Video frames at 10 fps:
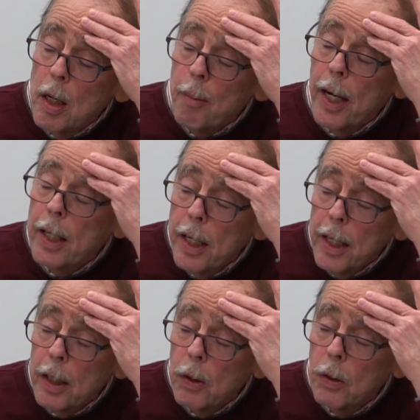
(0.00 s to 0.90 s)
am I
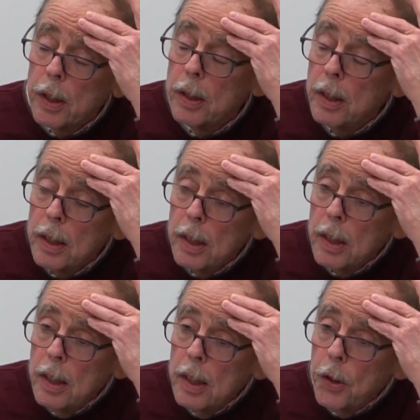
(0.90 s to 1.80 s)
hitting on
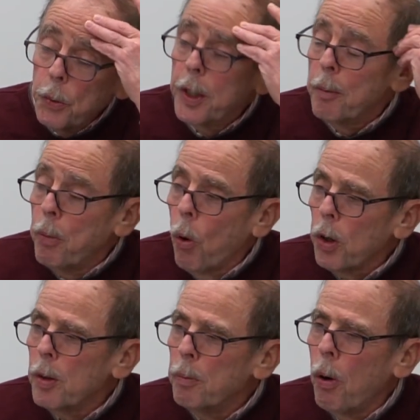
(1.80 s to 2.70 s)
three
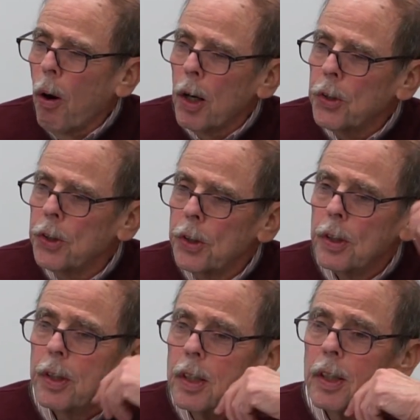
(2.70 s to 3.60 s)
important parts
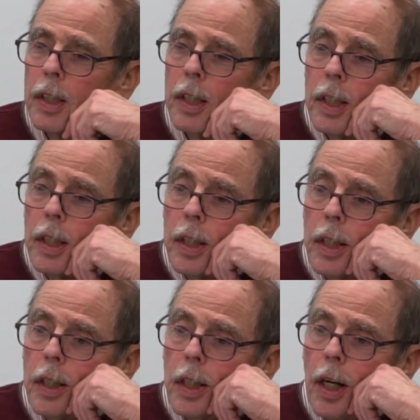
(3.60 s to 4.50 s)

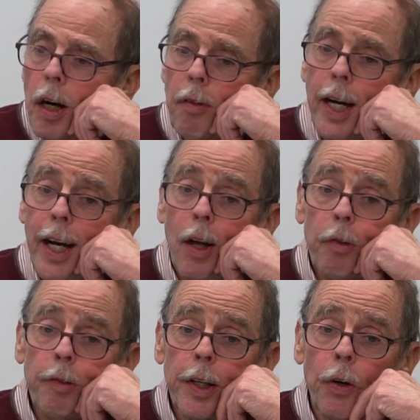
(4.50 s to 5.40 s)
of how
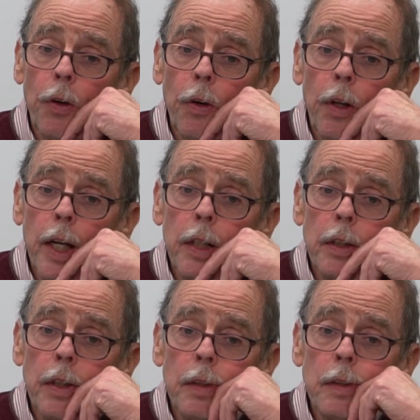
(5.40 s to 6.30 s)
federal
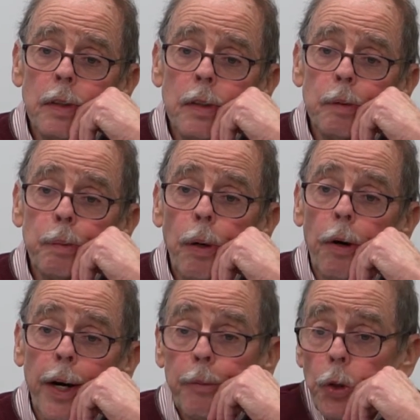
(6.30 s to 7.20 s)

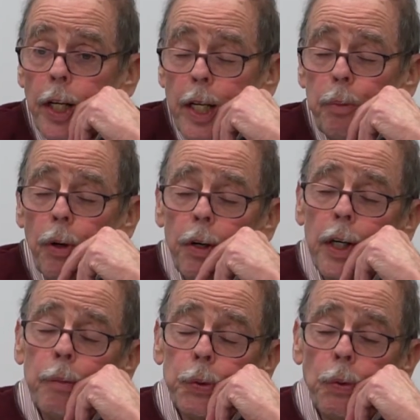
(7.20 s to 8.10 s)
programs or any
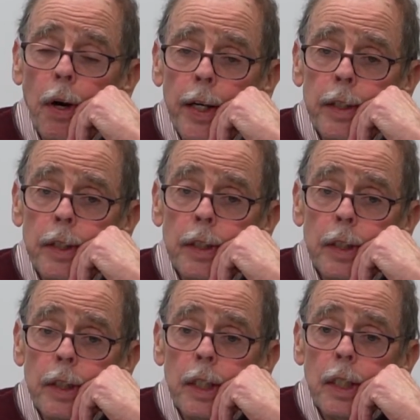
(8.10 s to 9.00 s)
programs run
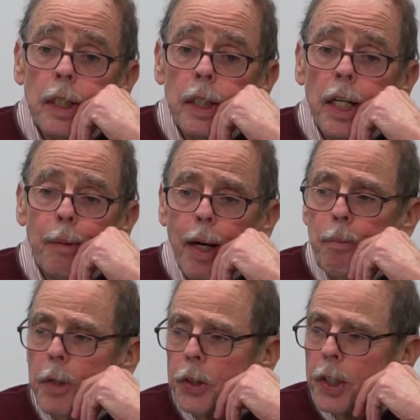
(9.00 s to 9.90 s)
am I
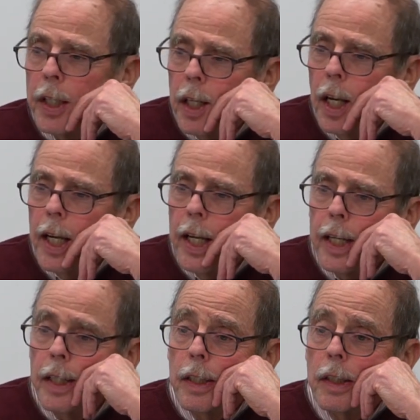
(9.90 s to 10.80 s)
missing a
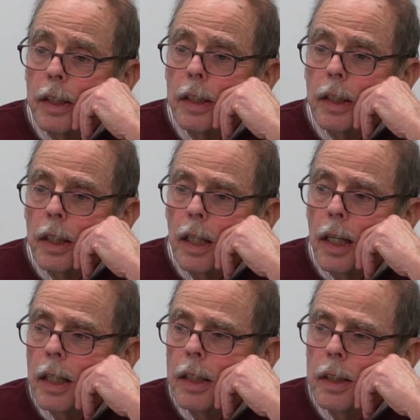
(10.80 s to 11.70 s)
leg?
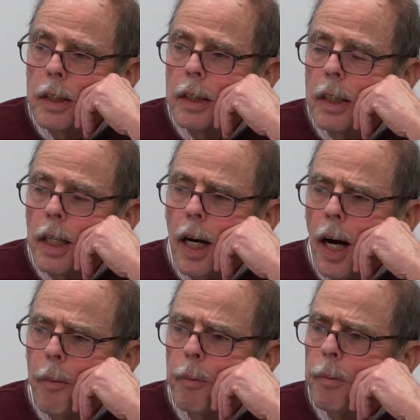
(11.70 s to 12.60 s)
Uh,
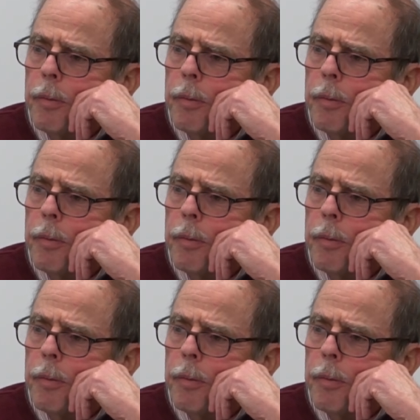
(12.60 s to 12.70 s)
um,